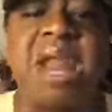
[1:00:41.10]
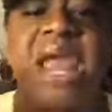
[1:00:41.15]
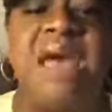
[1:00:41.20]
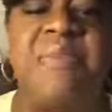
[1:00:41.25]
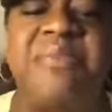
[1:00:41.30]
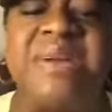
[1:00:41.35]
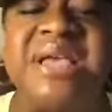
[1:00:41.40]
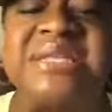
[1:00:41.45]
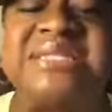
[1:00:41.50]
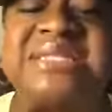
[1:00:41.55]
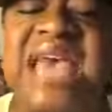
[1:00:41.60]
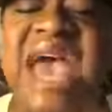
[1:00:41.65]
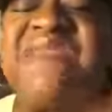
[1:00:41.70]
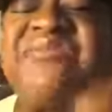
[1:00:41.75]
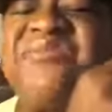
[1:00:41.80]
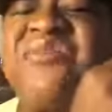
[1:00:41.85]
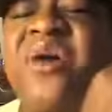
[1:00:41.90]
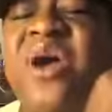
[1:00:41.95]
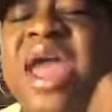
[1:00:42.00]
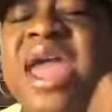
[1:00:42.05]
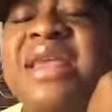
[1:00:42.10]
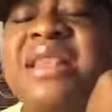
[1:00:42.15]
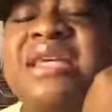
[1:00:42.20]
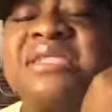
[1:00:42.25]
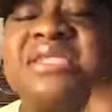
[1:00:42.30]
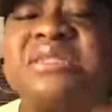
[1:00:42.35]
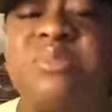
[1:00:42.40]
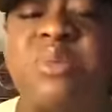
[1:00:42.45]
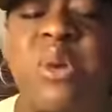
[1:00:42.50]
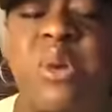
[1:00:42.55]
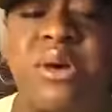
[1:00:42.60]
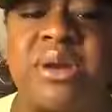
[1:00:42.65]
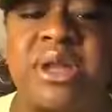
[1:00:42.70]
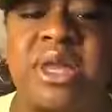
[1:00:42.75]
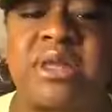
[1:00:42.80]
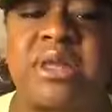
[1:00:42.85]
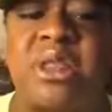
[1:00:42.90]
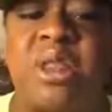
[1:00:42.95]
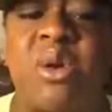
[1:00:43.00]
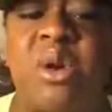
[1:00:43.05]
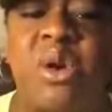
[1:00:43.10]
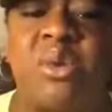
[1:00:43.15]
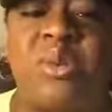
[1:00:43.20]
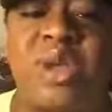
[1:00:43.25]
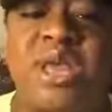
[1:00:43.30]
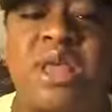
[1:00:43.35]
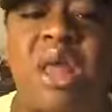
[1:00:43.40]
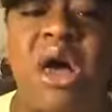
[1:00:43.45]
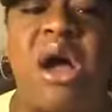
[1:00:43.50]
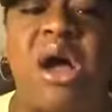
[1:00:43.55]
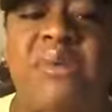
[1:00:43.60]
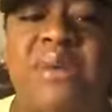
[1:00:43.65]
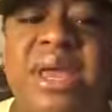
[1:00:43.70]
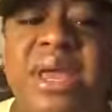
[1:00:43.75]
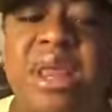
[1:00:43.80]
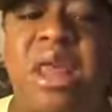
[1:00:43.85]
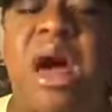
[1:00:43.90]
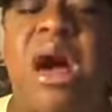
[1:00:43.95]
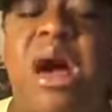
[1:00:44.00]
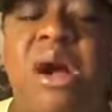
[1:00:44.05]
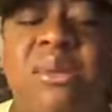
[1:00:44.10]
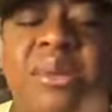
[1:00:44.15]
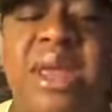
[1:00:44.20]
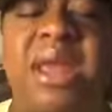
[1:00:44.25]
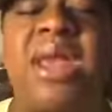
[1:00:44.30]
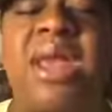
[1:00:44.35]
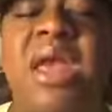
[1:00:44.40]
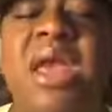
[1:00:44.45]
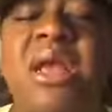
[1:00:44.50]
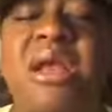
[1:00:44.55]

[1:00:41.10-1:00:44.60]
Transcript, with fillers: Be set free this morning. Glory, glory, glory,